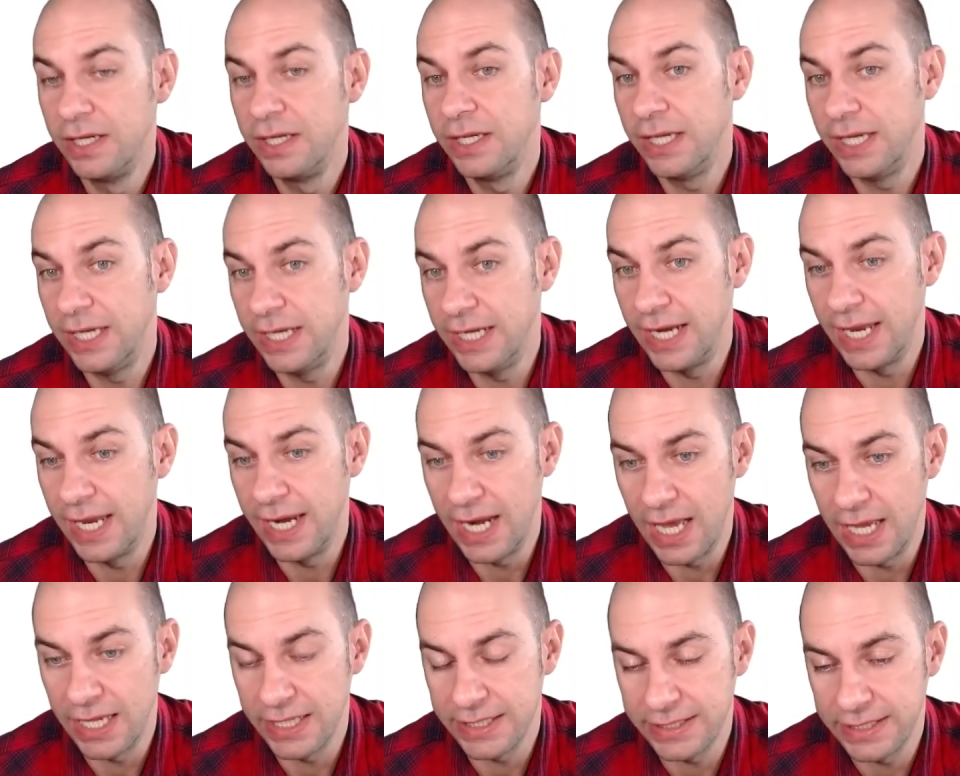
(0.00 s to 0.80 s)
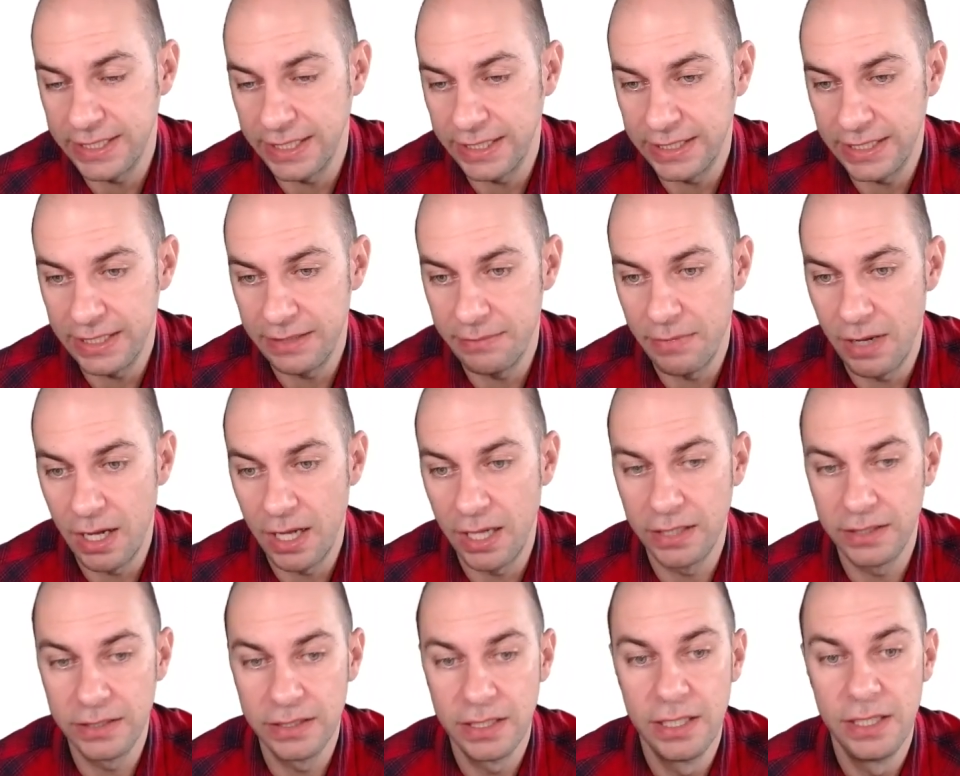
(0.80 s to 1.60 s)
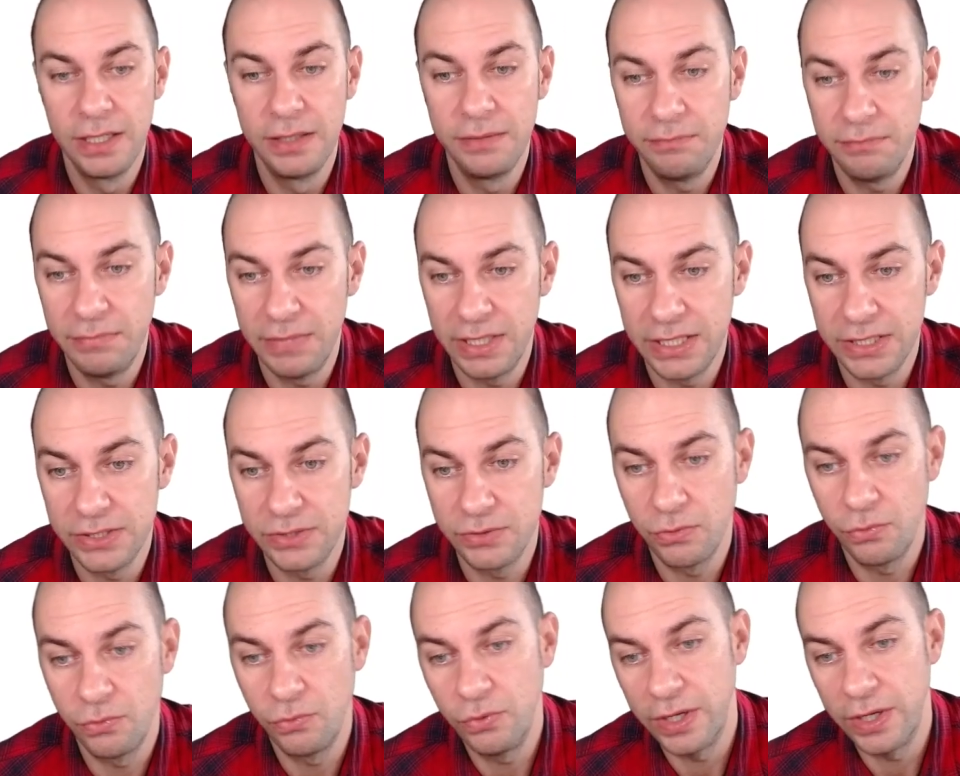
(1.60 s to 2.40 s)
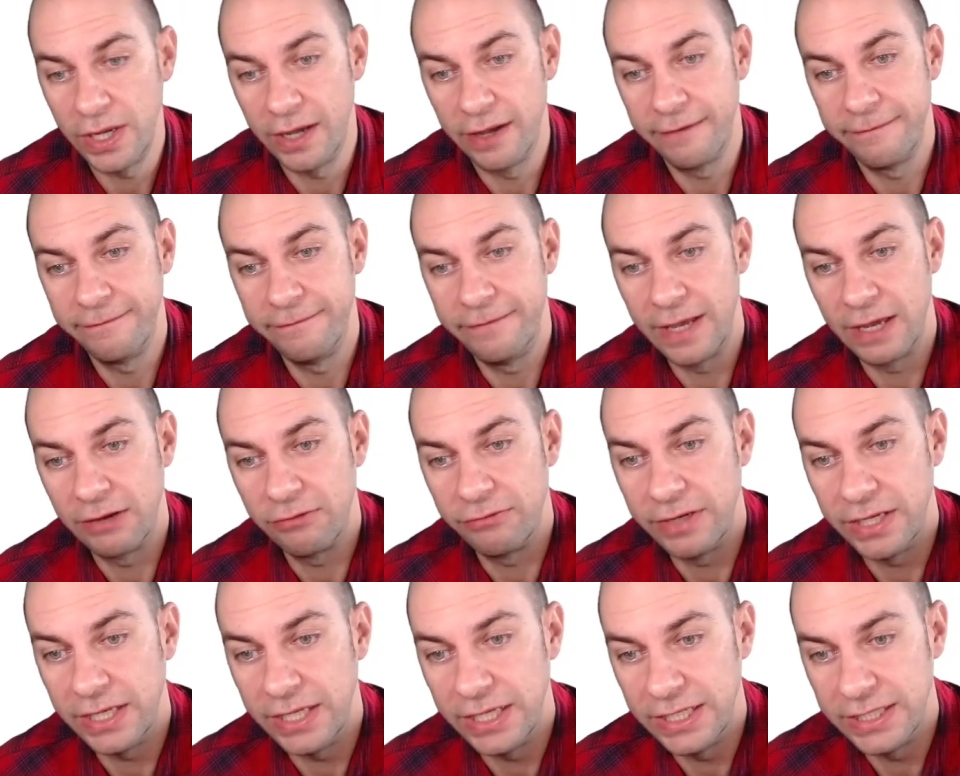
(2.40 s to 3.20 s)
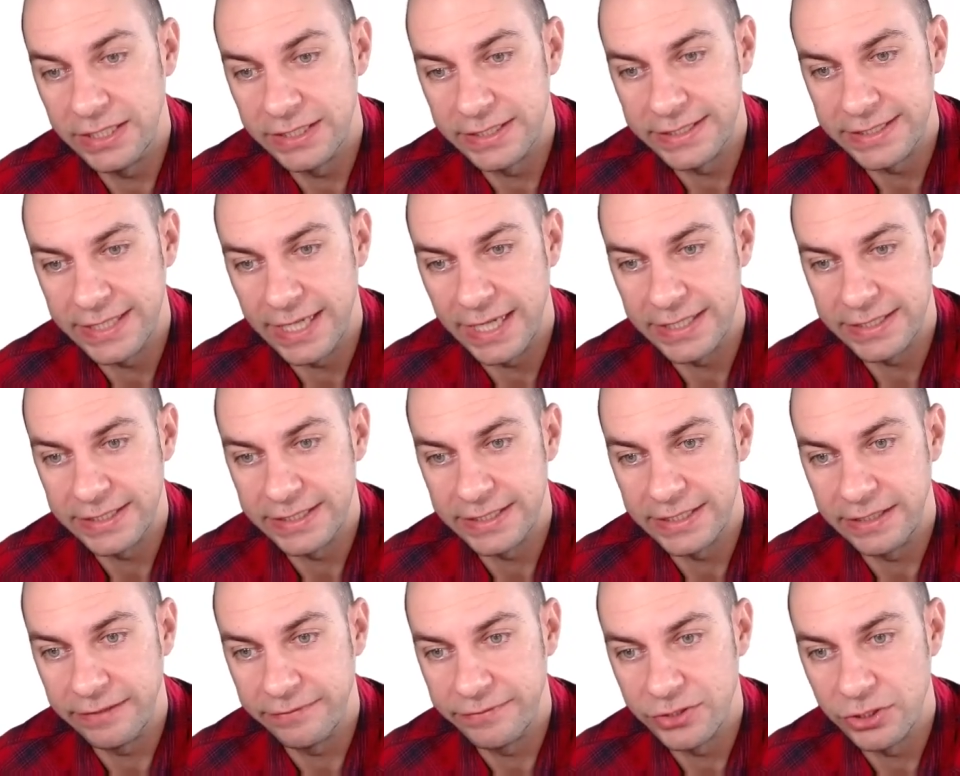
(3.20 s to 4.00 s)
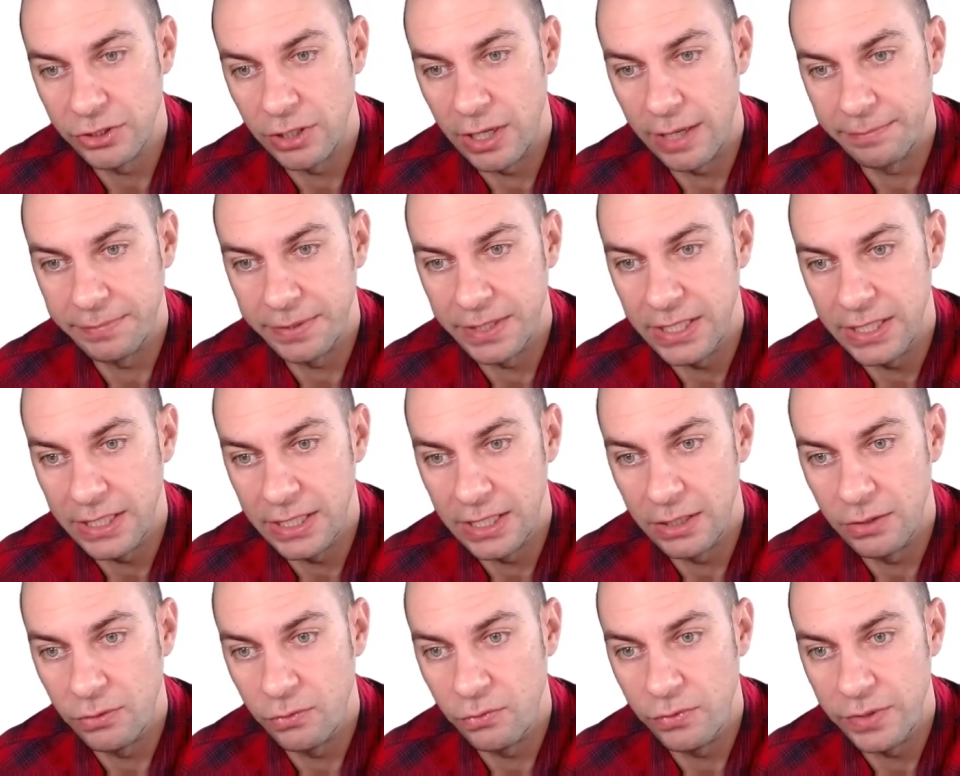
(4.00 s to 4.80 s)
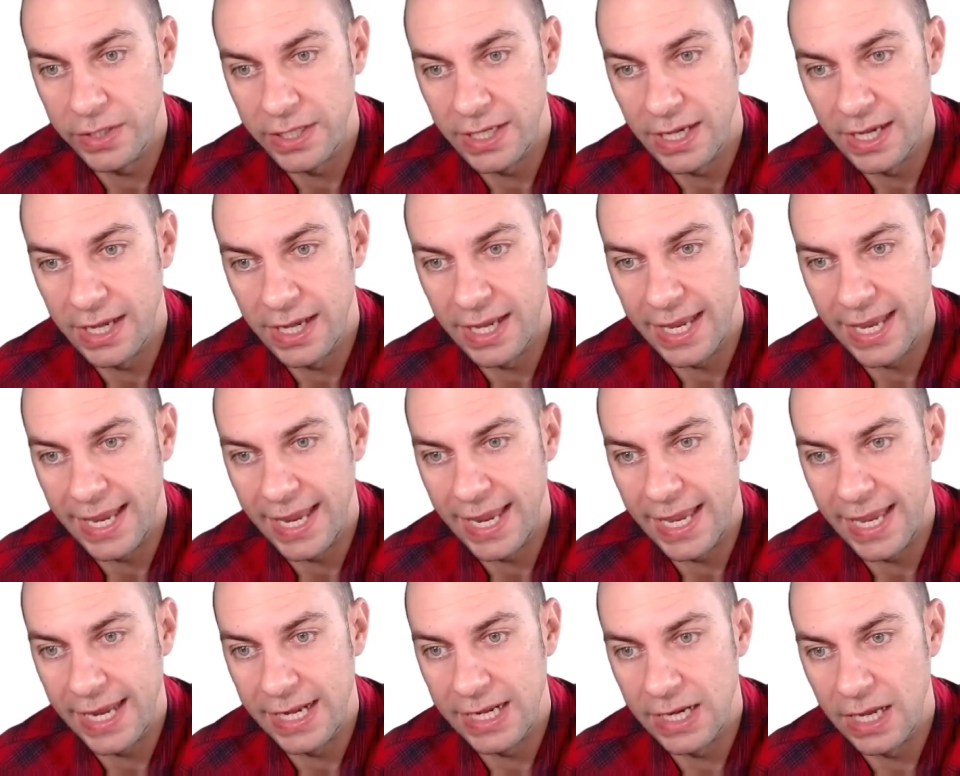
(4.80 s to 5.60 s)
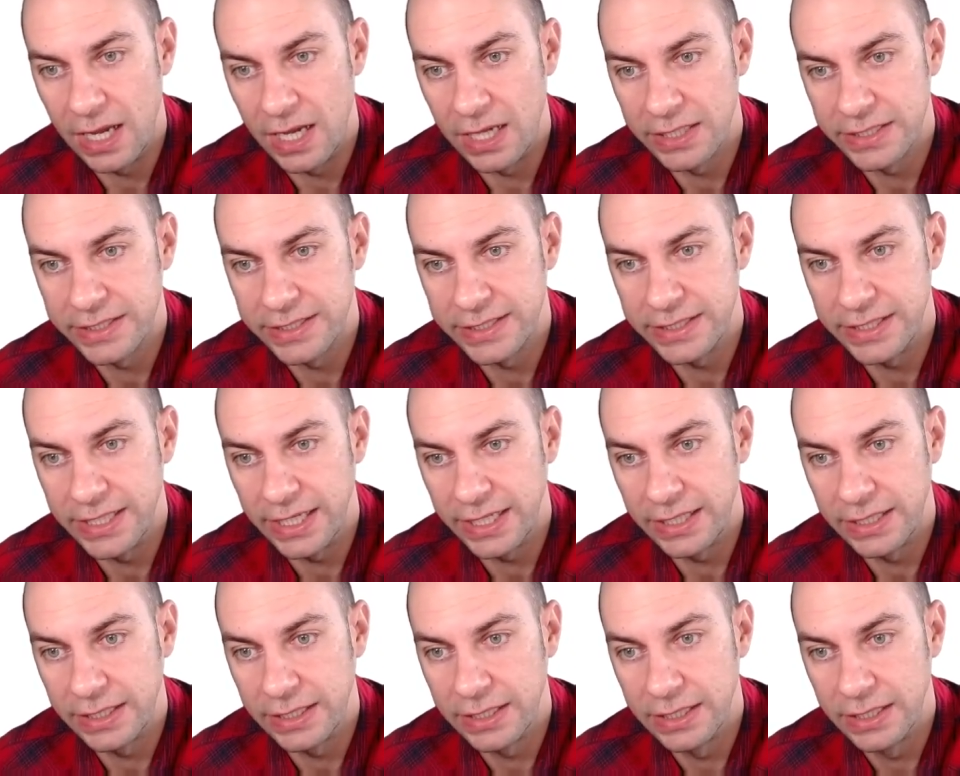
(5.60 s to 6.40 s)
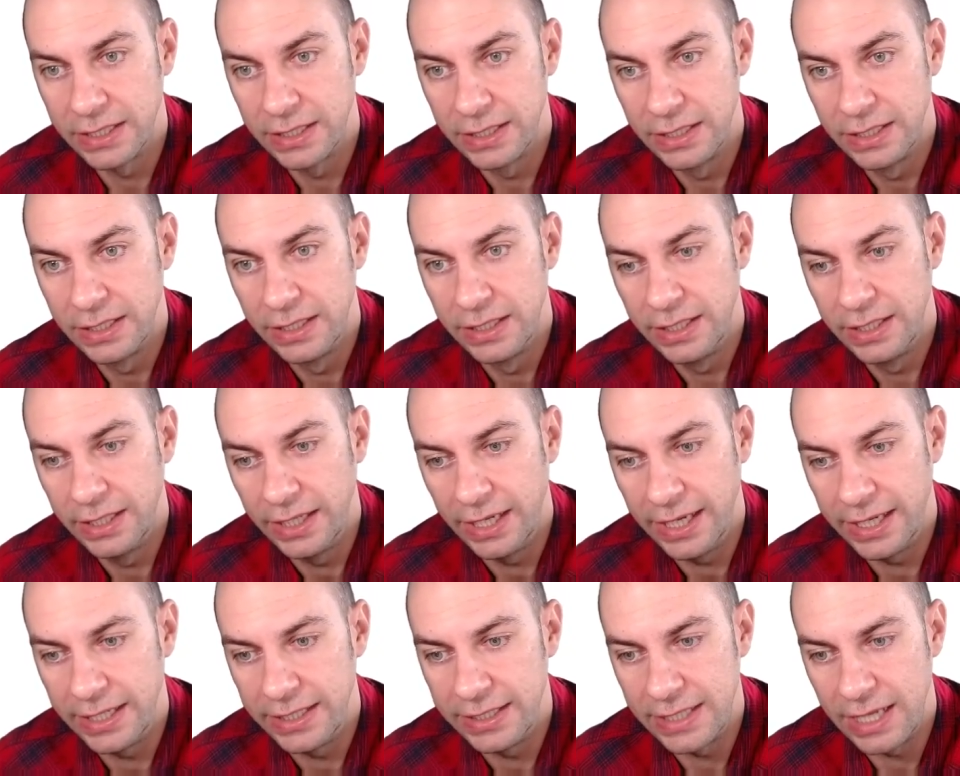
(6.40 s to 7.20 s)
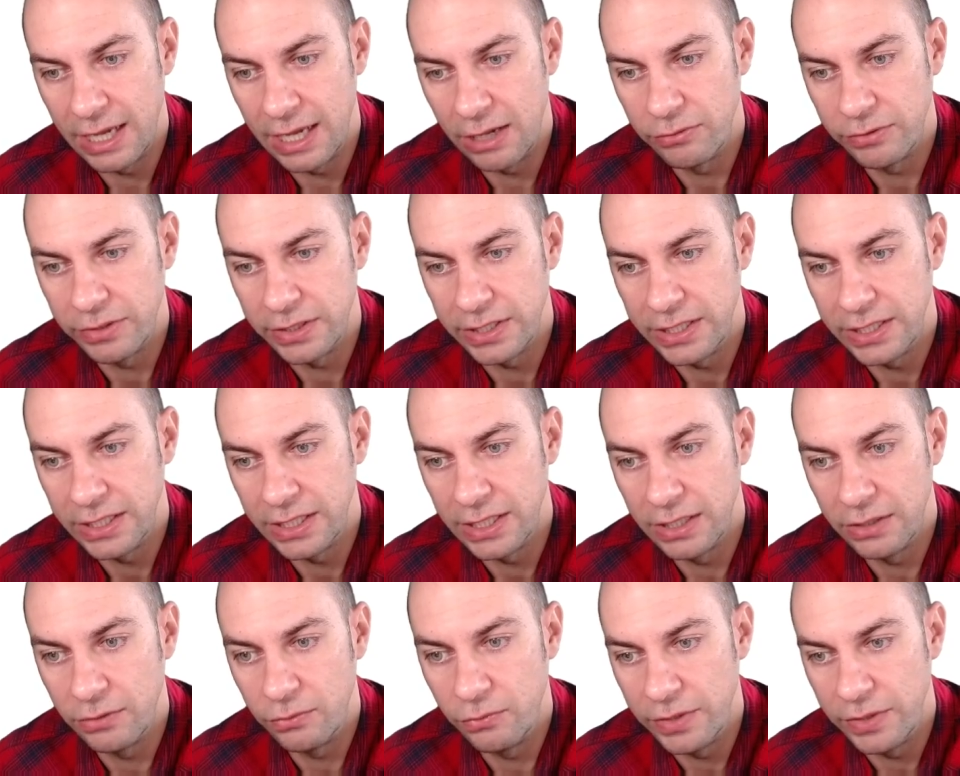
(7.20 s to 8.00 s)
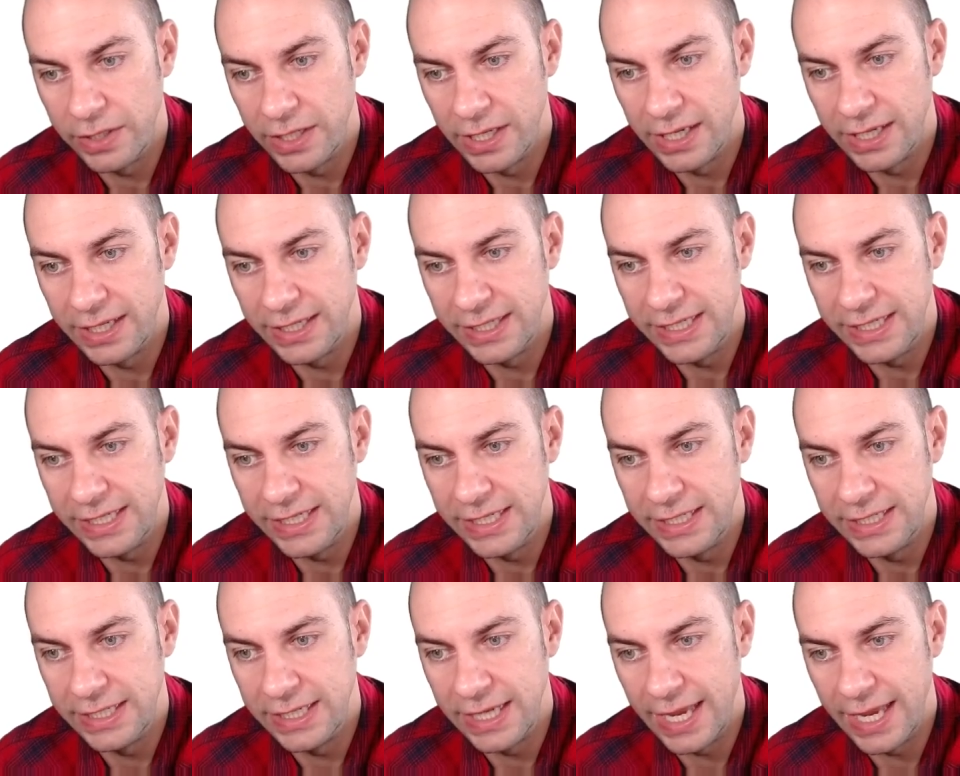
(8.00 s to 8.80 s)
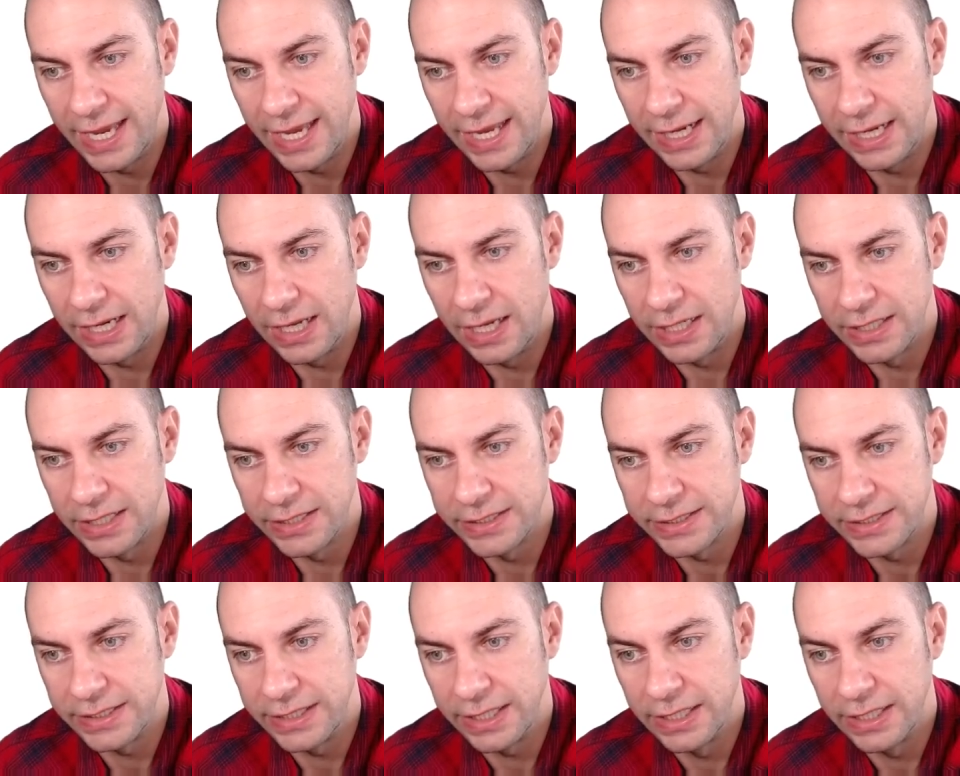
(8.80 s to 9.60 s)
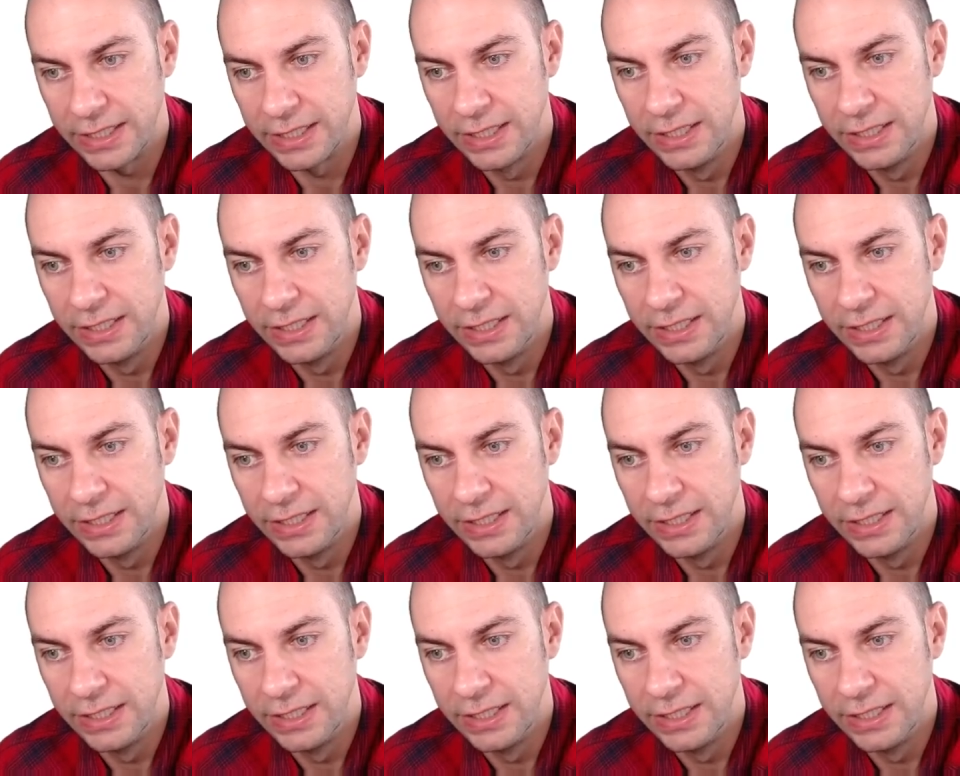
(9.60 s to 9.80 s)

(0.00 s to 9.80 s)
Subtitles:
Inelastic demand means we are very insensitive. So up here we are elastic, and down here we are inelastic.